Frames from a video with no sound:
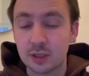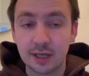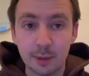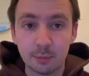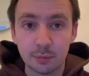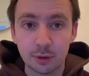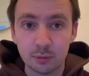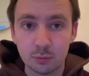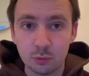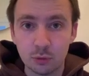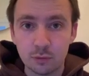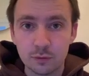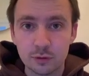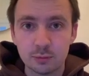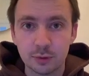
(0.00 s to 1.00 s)
gambit
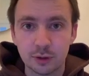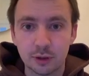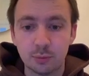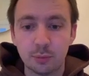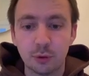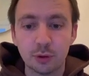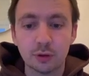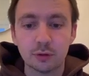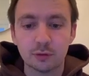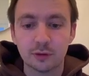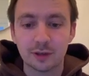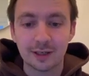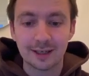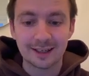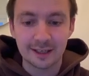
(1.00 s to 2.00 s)
moves, but the point of
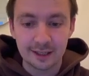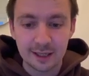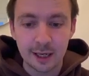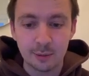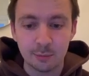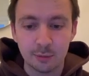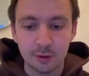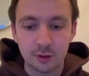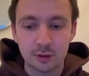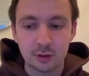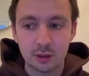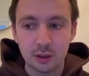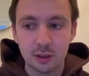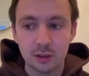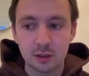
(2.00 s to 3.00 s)
a gambit
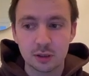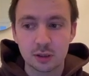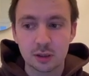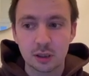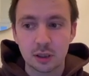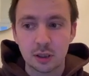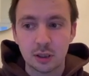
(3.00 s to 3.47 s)
is